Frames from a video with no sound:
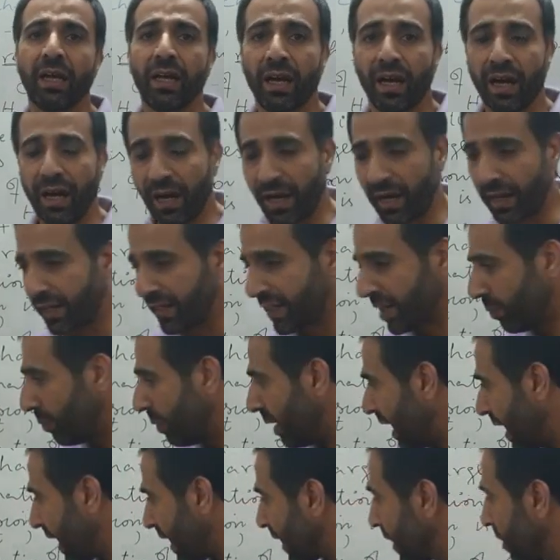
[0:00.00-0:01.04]
on the
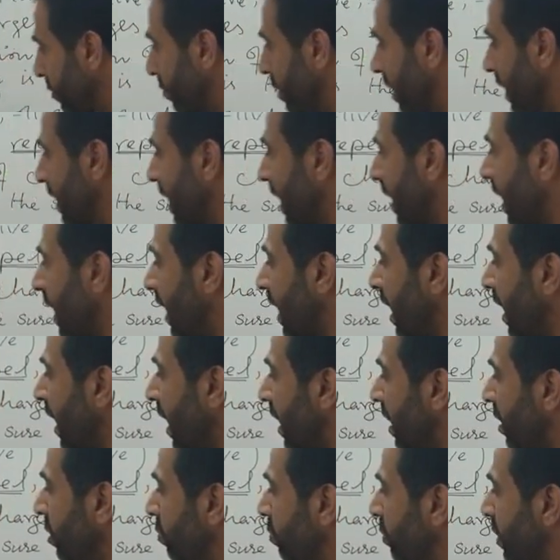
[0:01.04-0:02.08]
body will
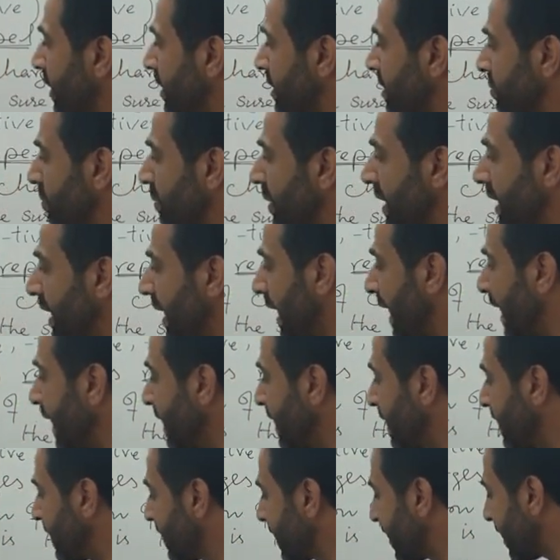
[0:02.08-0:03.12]
always be
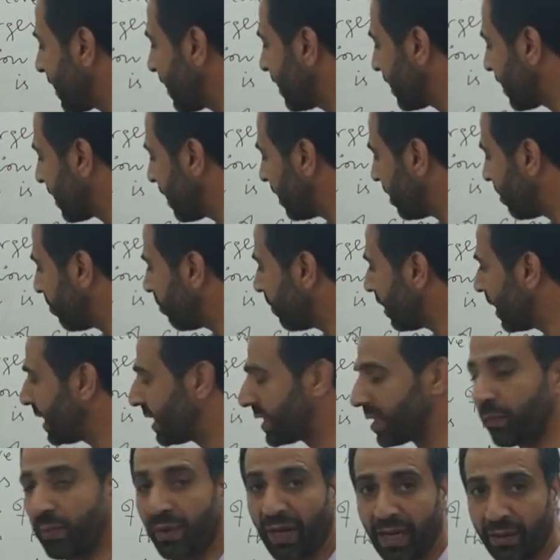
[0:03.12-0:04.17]
integral
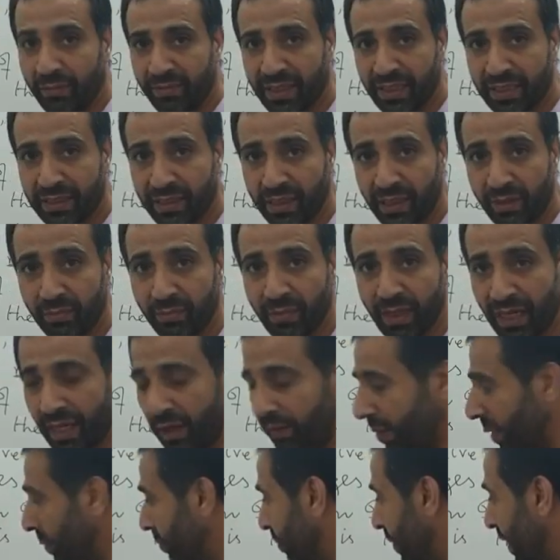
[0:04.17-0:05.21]
multiple of this number.
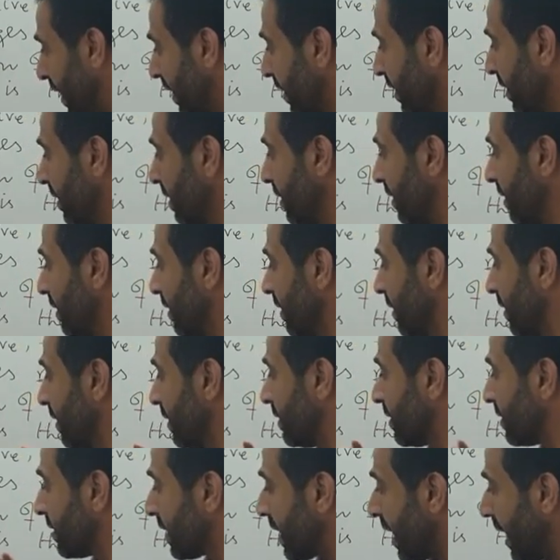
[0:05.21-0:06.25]
Remember,
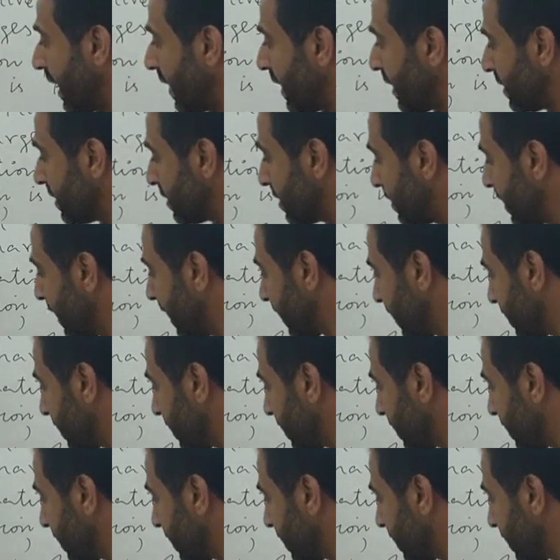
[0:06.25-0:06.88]
right? That